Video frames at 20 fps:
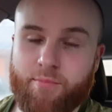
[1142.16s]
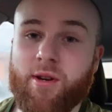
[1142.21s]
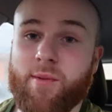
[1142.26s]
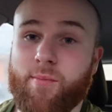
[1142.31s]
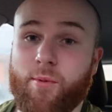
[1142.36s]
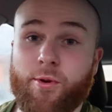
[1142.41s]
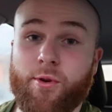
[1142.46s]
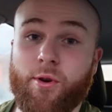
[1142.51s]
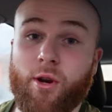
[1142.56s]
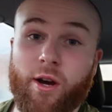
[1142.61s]

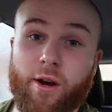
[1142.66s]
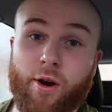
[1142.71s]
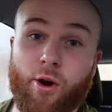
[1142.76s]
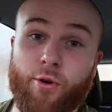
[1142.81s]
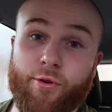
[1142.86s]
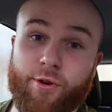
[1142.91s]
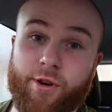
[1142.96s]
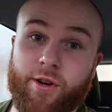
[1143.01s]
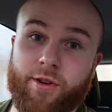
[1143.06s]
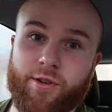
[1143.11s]
people who like
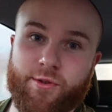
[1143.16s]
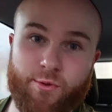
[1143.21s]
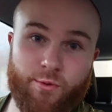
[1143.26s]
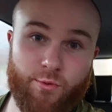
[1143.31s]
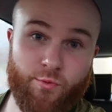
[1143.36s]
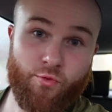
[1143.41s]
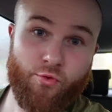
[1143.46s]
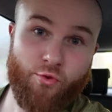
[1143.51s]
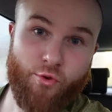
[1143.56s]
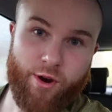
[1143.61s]
Oreos would
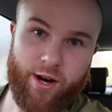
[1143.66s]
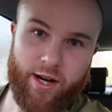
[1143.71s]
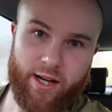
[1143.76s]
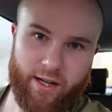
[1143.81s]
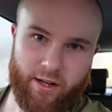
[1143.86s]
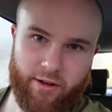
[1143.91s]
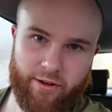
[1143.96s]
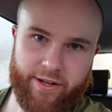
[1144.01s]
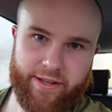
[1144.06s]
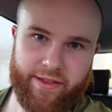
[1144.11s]
really
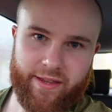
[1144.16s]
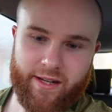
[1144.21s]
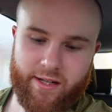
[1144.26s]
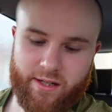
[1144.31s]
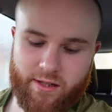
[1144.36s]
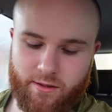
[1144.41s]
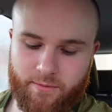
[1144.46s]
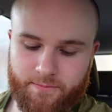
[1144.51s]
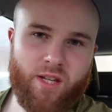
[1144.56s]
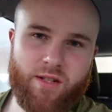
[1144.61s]
like
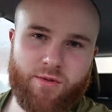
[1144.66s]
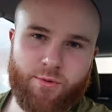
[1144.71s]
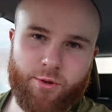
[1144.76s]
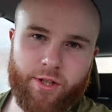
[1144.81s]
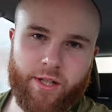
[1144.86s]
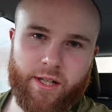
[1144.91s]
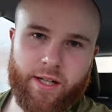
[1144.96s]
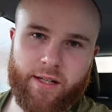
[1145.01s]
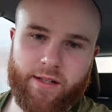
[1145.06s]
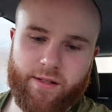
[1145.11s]
this. It is what
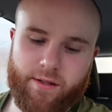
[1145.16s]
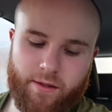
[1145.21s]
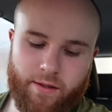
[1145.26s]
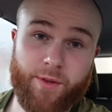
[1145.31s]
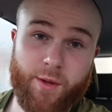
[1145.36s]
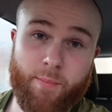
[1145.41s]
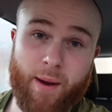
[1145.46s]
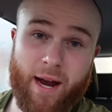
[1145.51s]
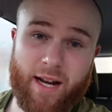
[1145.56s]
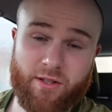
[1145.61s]
it is. The
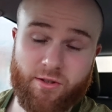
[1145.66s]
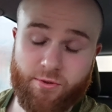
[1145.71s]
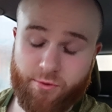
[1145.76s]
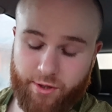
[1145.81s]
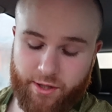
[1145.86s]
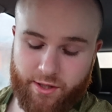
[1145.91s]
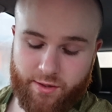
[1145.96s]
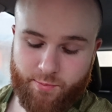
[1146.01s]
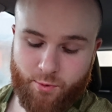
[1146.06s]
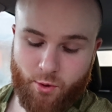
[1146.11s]
batter on
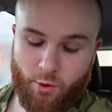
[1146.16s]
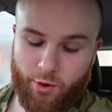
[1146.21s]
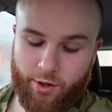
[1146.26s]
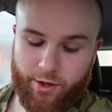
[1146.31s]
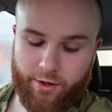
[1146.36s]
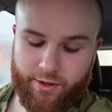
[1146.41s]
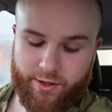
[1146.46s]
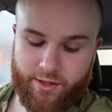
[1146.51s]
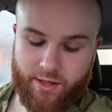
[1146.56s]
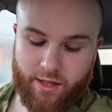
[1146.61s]
it's quite
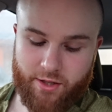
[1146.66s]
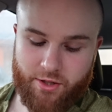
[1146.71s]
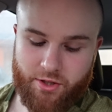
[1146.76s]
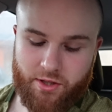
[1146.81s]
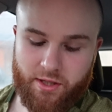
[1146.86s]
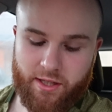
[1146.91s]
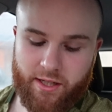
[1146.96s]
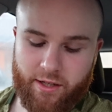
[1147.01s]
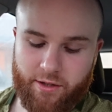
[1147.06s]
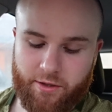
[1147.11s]
nice
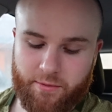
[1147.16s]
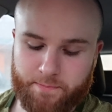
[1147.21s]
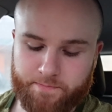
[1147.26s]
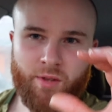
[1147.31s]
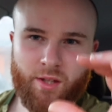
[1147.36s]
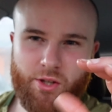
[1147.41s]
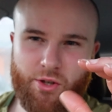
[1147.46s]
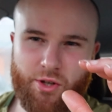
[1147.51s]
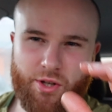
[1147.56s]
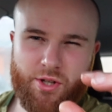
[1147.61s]
actually. And
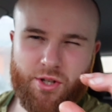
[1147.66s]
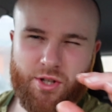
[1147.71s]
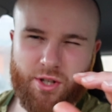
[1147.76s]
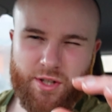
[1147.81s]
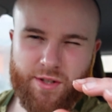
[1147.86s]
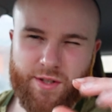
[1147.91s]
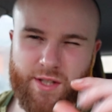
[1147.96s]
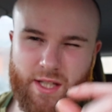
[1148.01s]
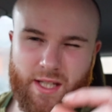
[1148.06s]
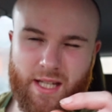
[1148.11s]
you can
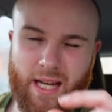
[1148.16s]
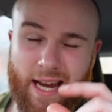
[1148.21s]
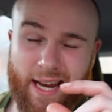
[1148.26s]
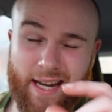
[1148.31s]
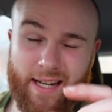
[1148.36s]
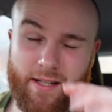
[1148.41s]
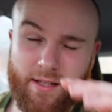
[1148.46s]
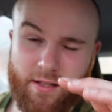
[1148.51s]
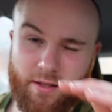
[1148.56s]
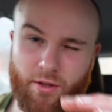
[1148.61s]
just
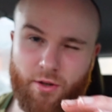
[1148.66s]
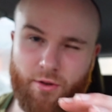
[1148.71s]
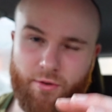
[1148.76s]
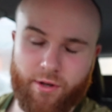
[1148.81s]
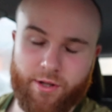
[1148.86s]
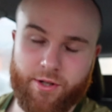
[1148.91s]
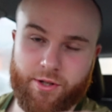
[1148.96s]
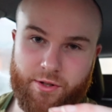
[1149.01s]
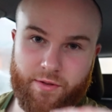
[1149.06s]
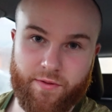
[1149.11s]
taste the
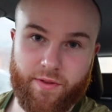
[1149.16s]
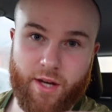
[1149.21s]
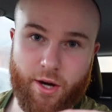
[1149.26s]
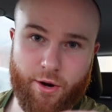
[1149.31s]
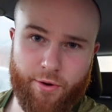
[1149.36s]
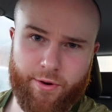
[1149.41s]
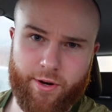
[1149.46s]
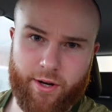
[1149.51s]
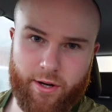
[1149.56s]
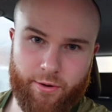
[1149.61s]
crunch of the
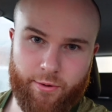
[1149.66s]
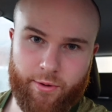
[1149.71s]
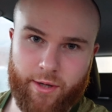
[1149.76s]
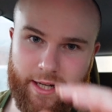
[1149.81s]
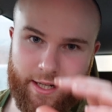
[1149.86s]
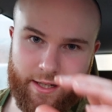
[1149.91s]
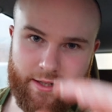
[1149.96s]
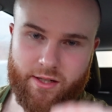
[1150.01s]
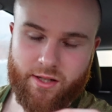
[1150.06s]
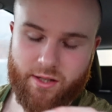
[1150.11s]
Oreo
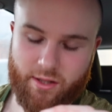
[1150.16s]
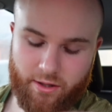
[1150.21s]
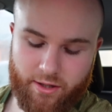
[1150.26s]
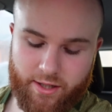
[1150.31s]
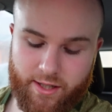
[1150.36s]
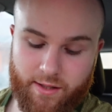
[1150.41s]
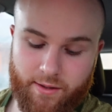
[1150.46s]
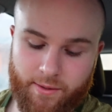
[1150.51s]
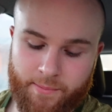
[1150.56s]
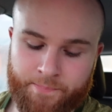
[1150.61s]

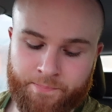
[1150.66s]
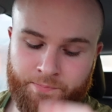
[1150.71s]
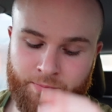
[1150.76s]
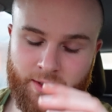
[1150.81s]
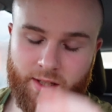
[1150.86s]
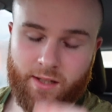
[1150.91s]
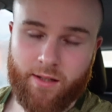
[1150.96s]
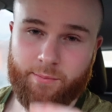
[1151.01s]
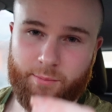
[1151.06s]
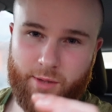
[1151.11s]
inside.
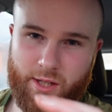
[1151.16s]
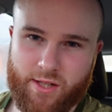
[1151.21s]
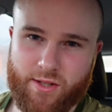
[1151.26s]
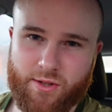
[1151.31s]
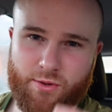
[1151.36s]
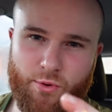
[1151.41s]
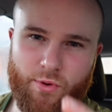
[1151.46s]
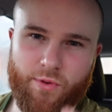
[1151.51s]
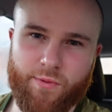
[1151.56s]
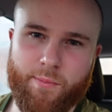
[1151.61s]
It's
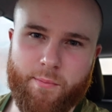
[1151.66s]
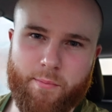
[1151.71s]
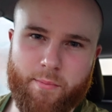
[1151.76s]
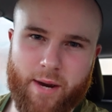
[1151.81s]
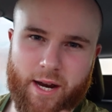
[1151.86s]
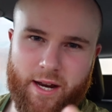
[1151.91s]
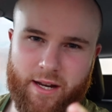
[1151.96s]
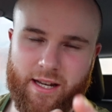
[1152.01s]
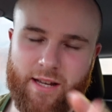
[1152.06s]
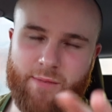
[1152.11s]
sort of
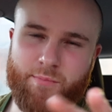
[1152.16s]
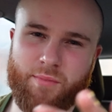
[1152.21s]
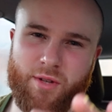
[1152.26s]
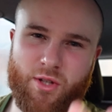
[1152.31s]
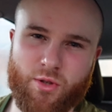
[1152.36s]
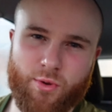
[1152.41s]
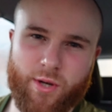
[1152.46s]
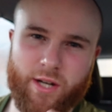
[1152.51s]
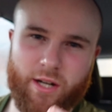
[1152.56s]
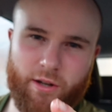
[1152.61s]
in
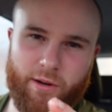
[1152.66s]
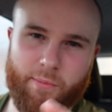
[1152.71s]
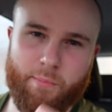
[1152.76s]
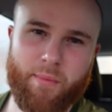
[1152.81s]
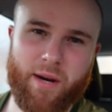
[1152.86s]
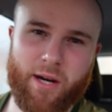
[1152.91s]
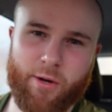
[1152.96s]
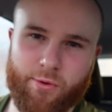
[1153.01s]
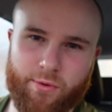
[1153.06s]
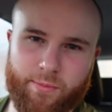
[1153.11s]
between like
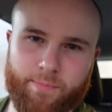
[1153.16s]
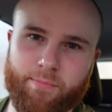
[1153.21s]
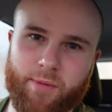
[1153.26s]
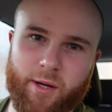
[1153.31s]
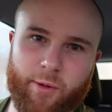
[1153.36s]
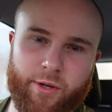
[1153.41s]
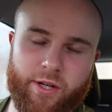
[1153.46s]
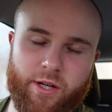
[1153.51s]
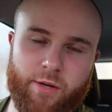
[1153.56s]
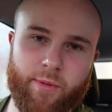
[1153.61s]
melt
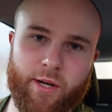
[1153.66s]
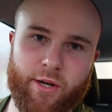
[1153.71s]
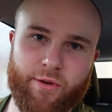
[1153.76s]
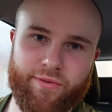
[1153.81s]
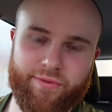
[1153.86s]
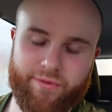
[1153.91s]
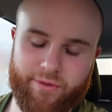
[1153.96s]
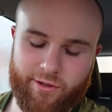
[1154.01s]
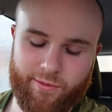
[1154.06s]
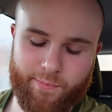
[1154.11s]
in your
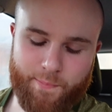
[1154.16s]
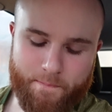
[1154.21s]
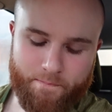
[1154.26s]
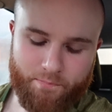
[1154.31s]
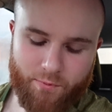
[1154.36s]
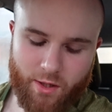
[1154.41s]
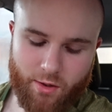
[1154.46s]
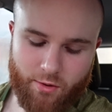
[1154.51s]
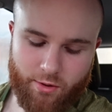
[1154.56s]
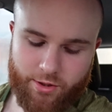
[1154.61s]
mouth and
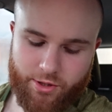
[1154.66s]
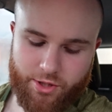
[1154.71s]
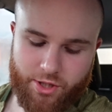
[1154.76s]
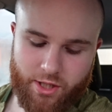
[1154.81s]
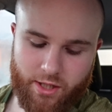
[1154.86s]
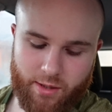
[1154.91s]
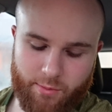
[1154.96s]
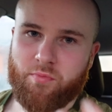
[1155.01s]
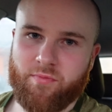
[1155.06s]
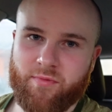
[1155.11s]

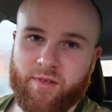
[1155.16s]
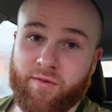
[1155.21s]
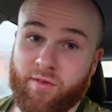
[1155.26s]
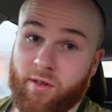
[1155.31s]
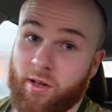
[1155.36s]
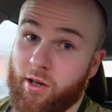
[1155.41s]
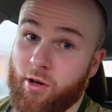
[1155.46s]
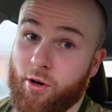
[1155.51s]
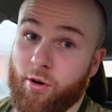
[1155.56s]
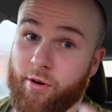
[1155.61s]
crunchy. If you
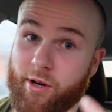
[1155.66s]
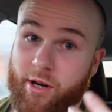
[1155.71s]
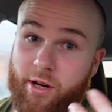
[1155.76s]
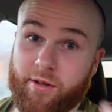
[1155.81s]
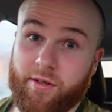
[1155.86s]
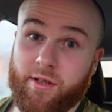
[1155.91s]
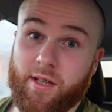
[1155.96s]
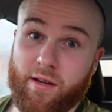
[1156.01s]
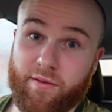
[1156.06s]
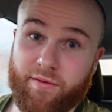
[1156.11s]
like Oreo,
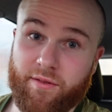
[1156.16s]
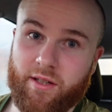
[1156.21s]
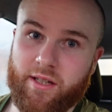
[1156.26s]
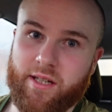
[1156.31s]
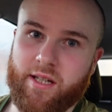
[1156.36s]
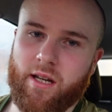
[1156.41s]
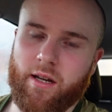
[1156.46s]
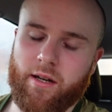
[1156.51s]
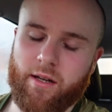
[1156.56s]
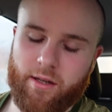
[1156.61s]
definitely
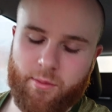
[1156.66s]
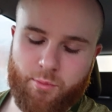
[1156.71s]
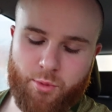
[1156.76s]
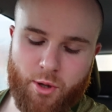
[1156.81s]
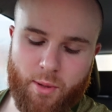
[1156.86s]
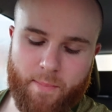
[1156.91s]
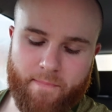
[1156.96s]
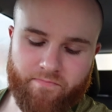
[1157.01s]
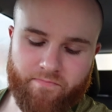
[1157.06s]
get it. But